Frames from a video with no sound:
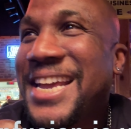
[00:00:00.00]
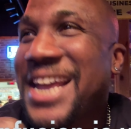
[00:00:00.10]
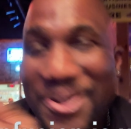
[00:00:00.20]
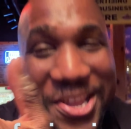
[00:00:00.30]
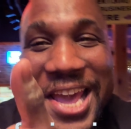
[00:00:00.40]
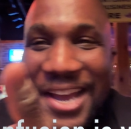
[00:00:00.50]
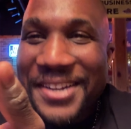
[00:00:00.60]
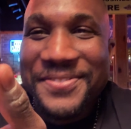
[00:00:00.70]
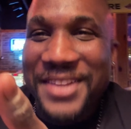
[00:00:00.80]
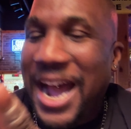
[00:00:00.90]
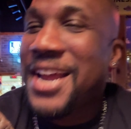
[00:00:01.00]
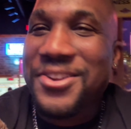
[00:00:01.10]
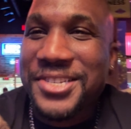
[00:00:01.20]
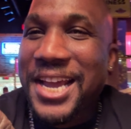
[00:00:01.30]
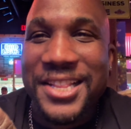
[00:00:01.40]
It, yeah, I
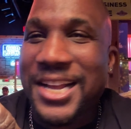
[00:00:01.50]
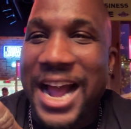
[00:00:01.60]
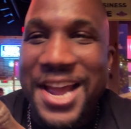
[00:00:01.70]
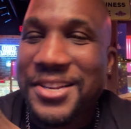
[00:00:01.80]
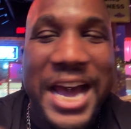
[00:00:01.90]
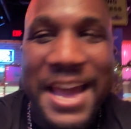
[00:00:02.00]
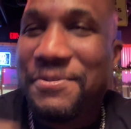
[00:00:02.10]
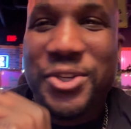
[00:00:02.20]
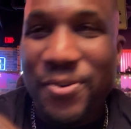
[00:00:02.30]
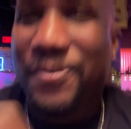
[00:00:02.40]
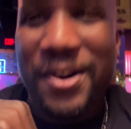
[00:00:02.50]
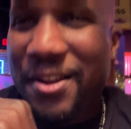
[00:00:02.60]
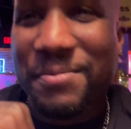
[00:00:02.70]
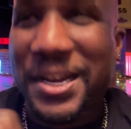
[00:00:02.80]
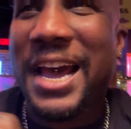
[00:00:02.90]
understand. Like, I, I have two
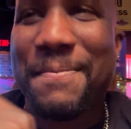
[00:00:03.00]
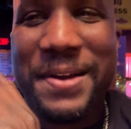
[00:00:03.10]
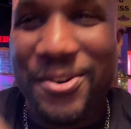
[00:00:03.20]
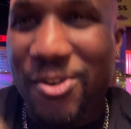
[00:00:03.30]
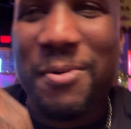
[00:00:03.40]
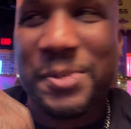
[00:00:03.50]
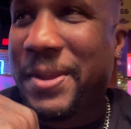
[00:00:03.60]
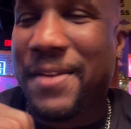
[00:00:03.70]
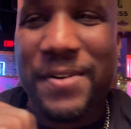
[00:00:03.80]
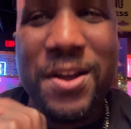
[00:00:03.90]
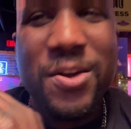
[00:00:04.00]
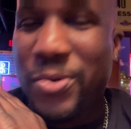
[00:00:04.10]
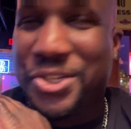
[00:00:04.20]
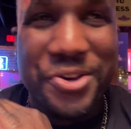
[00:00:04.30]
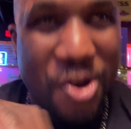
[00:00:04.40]
volumes. I have my normal speaking volume,
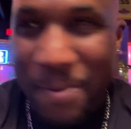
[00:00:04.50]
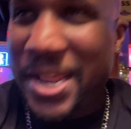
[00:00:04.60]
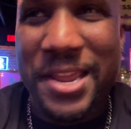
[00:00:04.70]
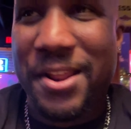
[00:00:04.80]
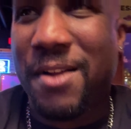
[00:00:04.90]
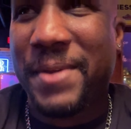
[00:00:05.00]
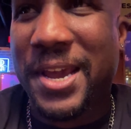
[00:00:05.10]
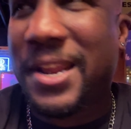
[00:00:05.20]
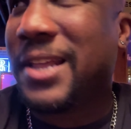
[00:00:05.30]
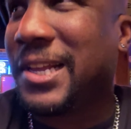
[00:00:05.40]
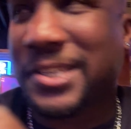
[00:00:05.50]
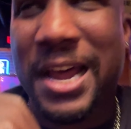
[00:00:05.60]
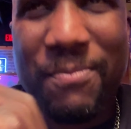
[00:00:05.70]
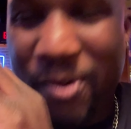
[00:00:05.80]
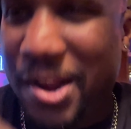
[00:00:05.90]
which nobody can hear me in unless
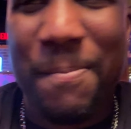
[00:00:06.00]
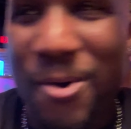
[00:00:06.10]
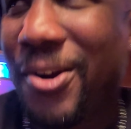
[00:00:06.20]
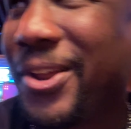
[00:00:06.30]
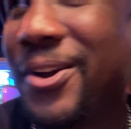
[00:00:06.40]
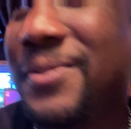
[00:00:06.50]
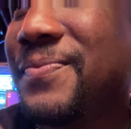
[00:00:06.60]
I'm right up on you.